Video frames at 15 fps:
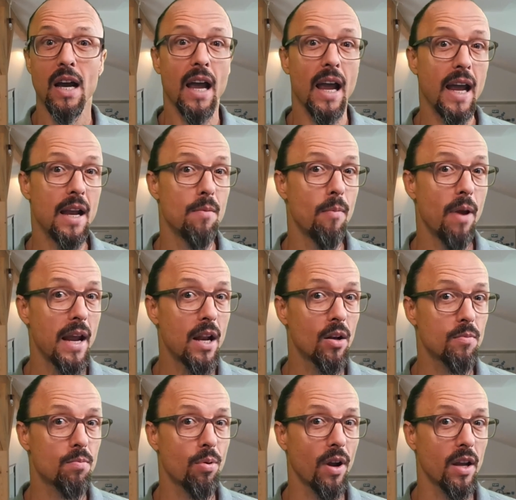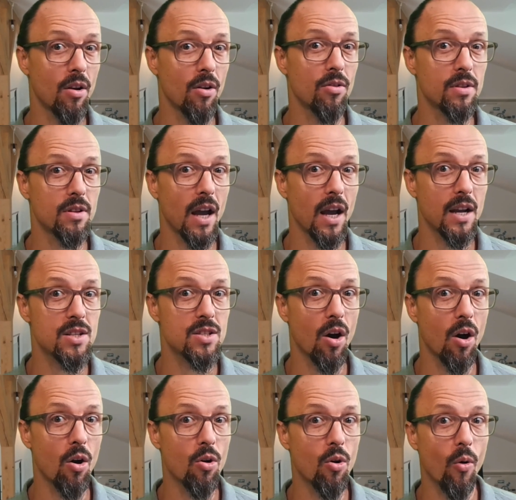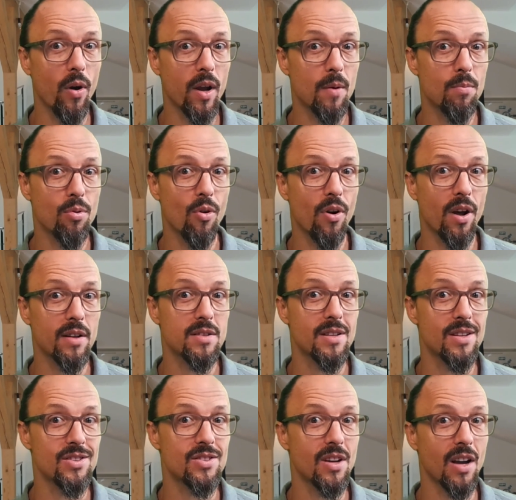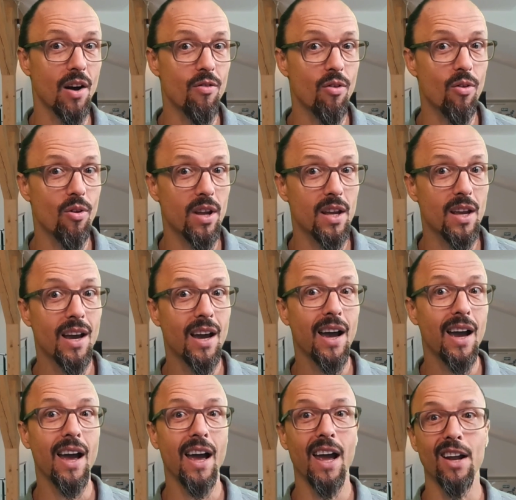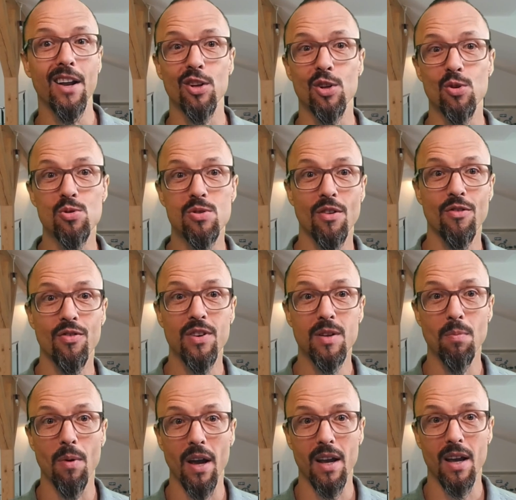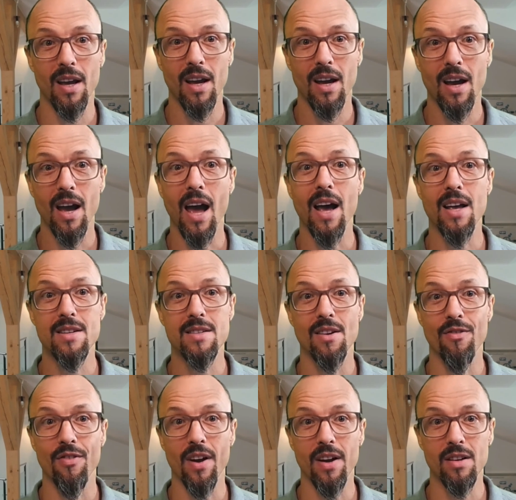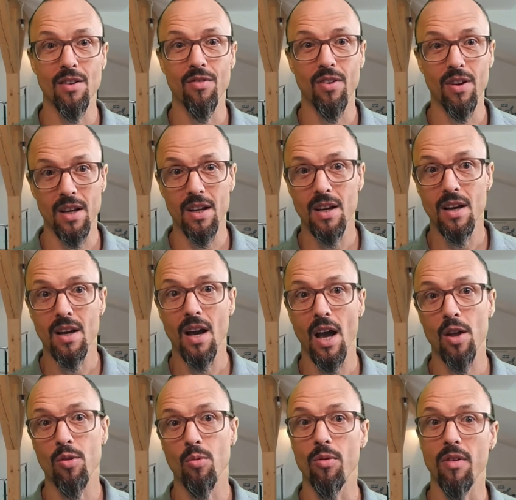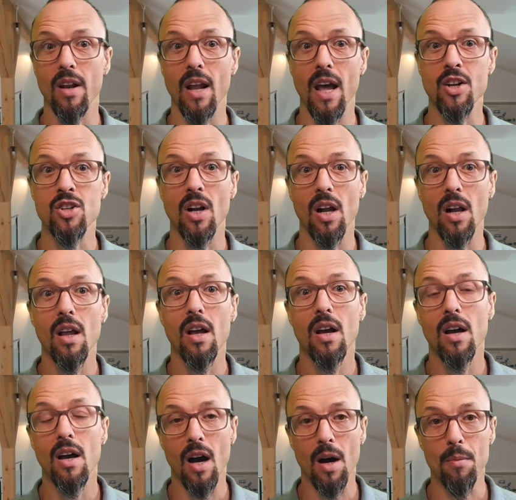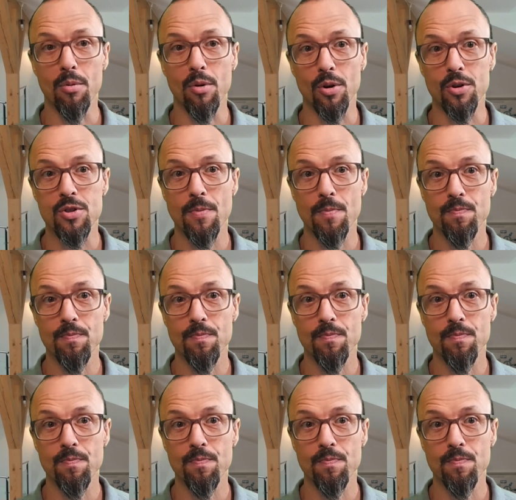It may not prioritize ongoing product discovery and user feedback as effectively as with an agile approach.